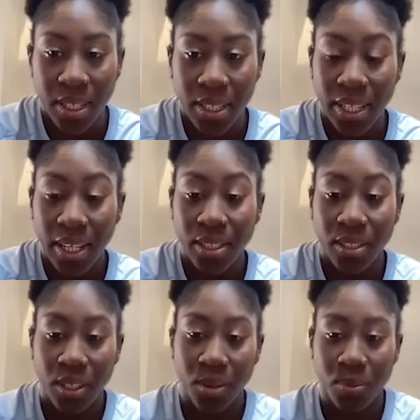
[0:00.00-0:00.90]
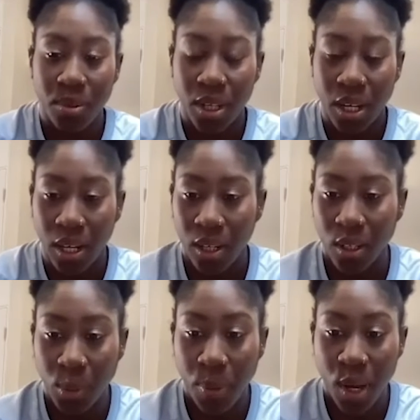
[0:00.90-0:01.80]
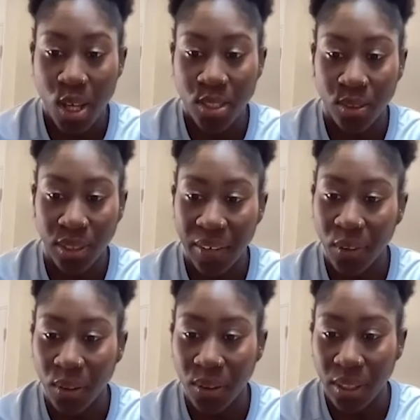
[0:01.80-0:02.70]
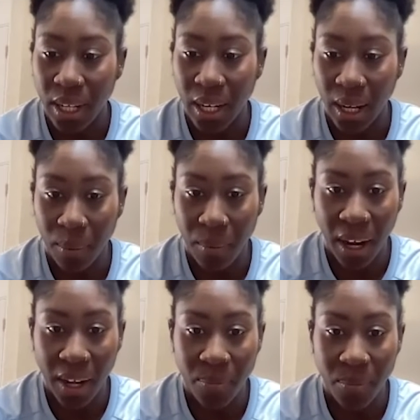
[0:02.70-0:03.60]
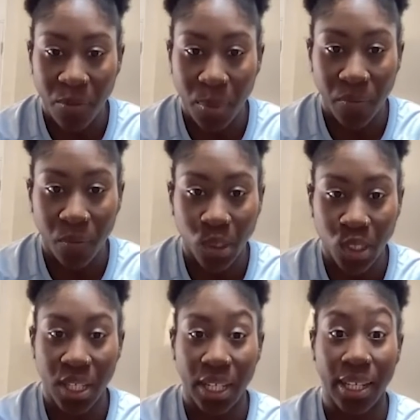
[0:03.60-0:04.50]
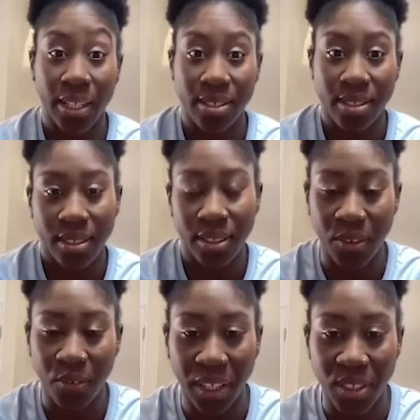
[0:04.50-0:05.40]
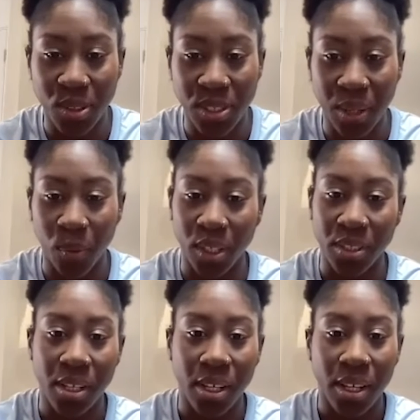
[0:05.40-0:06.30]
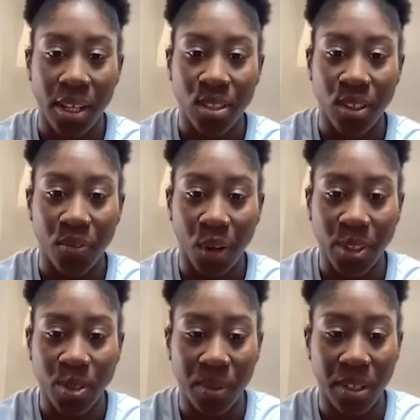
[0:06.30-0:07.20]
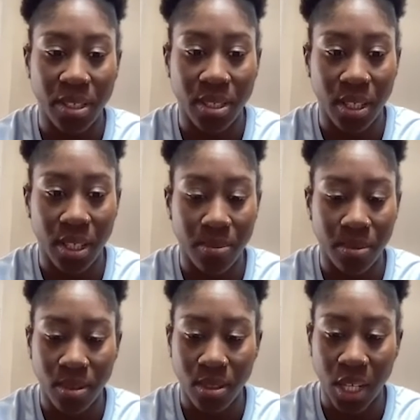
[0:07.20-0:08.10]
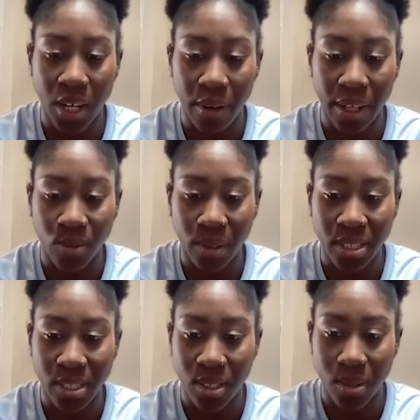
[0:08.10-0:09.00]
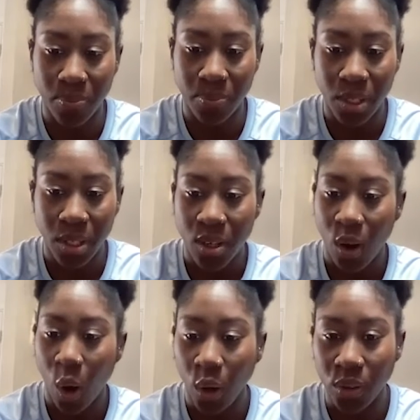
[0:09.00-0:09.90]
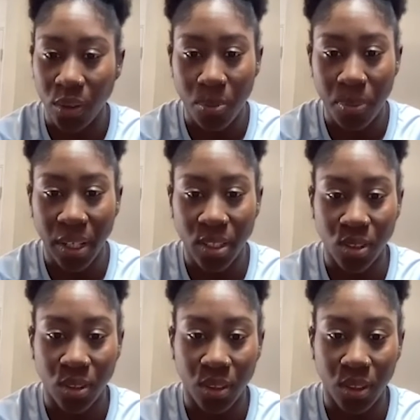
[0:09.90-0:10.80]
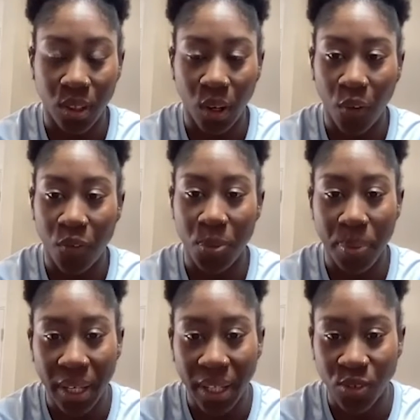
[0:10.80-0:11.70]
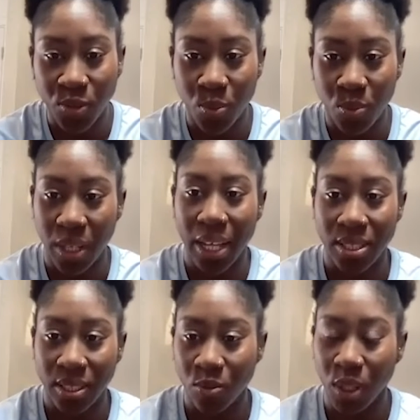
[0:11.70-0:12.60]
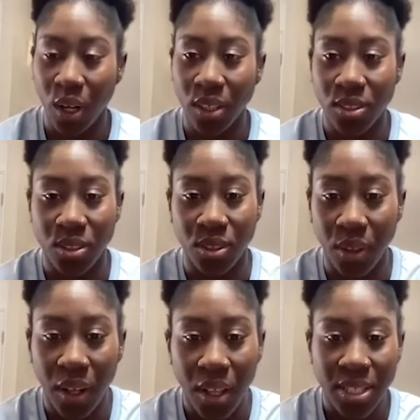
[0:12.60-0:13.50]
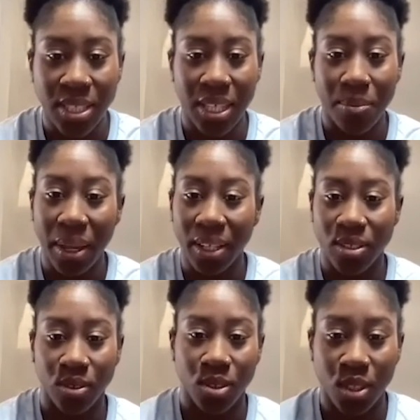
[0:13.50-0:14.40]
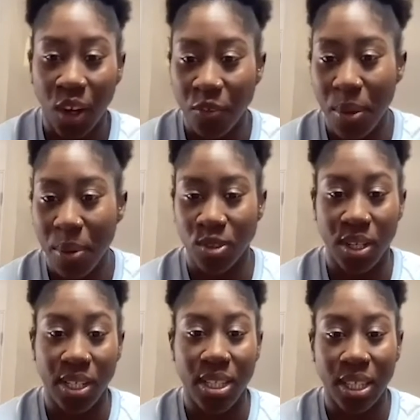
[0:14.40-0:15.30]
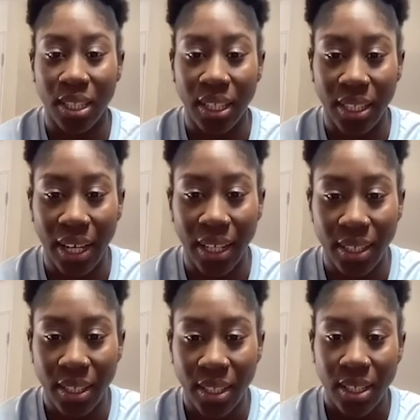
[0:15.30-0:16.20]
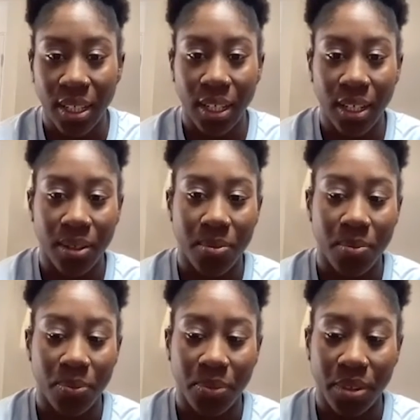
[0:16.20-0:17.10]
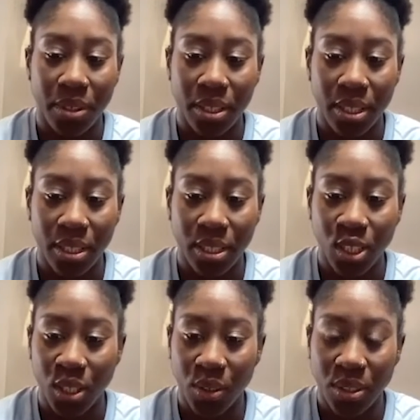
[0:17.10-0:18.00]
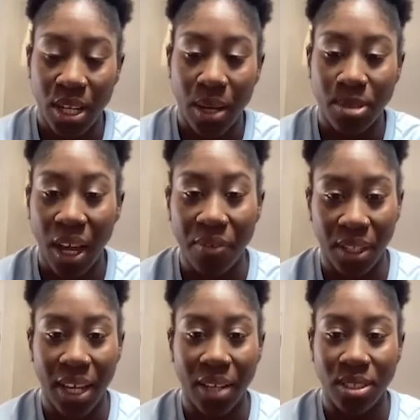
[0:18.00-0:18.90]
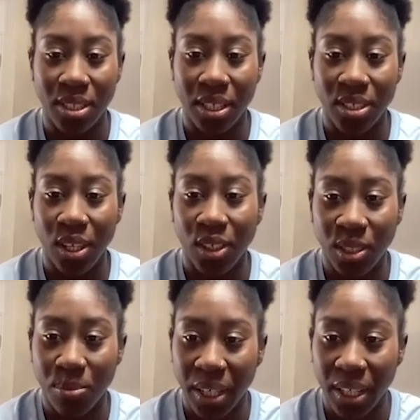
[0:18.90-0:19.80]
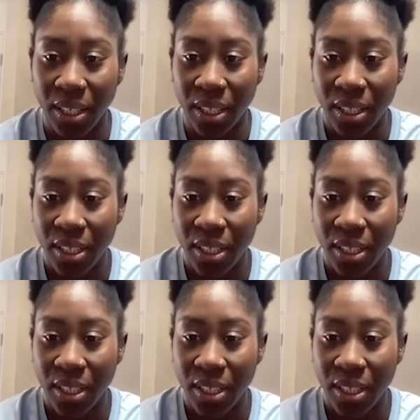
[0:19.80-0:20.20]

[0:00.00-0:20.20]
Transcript: Yeah, on a personal level, I've been fortunate, I guess, if I can use that word, to have not experienced direct racism on the pitch or off the pitch, as in regards to teammates or staff members or anything like that. Um, the times I've encountered it has largely been